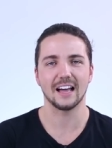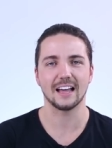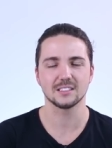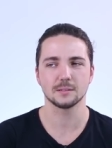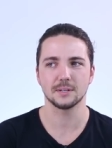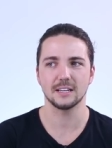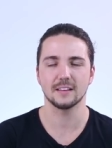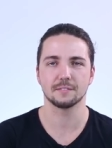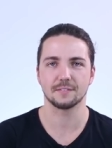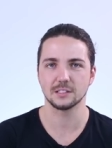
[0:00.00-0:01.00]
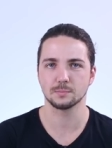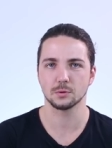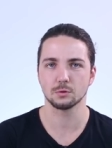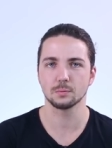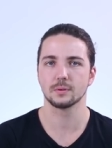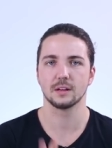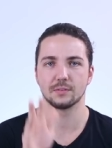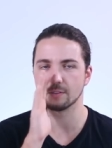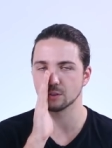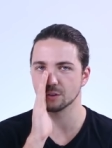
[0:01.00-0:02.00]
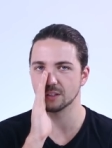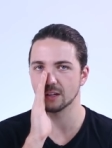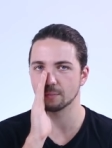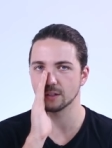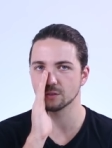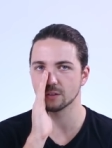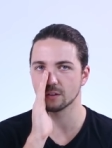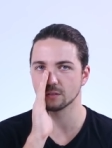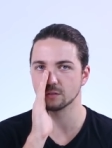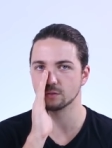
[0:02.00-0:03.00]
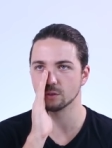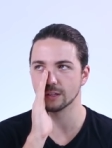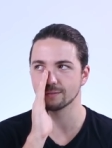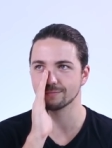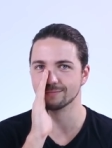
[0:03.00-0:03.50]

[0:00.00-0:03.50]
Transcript: I had somebody in the Facebook group, if you haven't joined yet, make sure you go and join it,